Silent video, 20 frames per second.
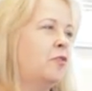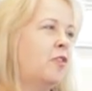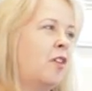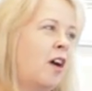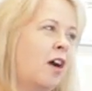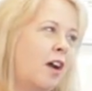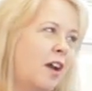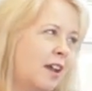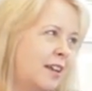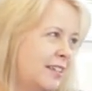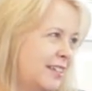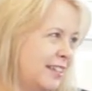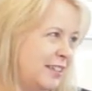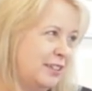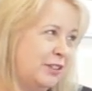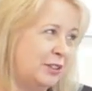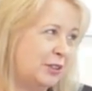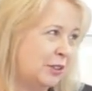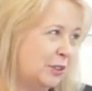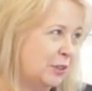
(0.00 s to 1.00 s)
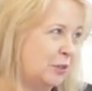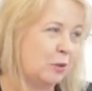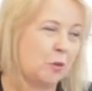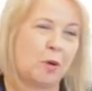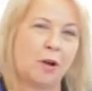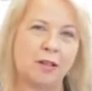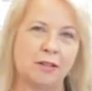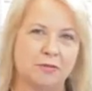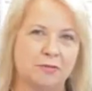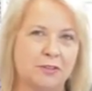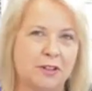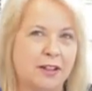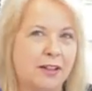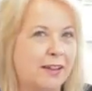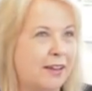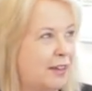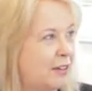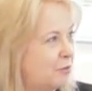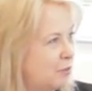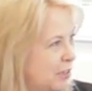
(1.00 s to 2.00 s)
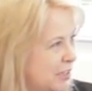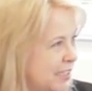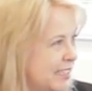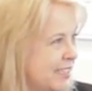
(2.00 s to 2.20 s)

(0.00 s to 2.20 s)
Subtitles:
find a good qualified real